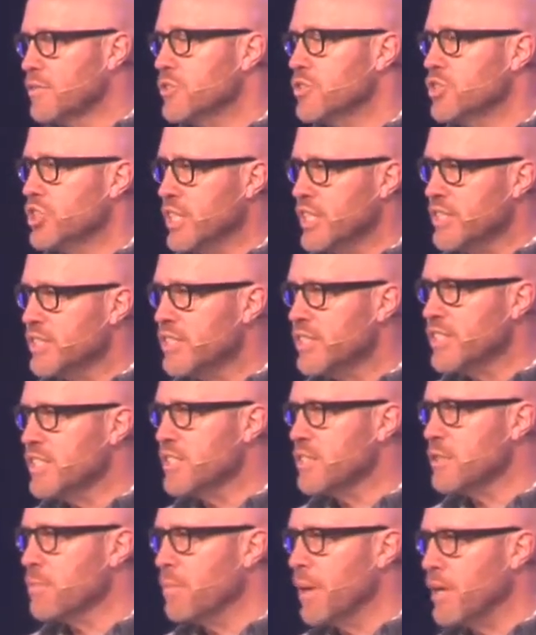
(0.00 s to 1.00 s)
Jesus
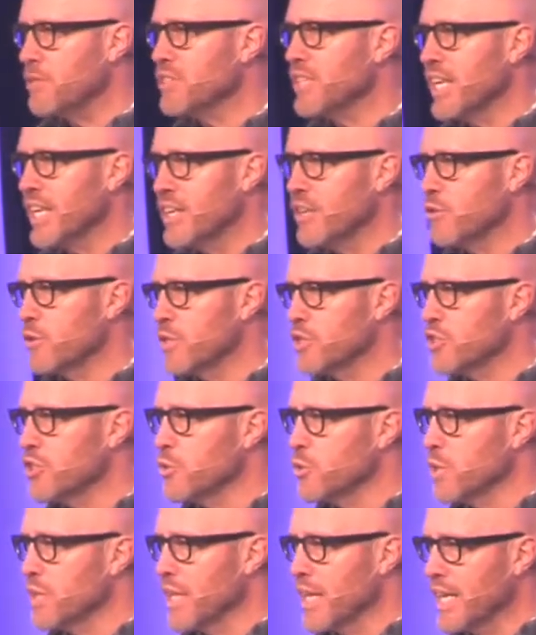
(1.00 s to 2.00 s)
is about to enter
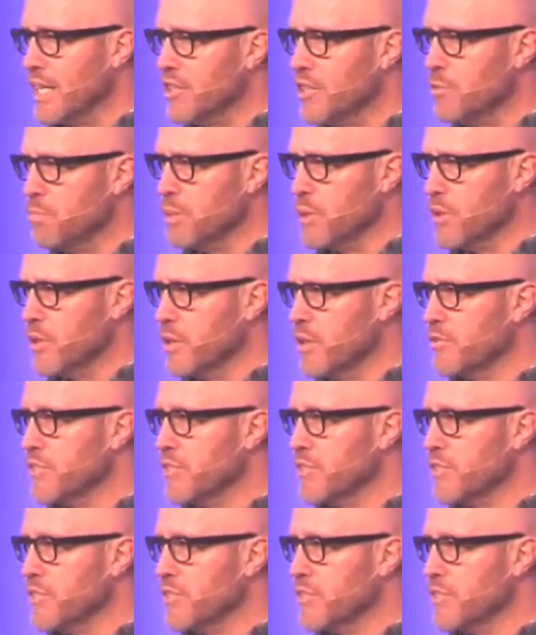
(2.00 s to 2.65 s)
into a lengthy period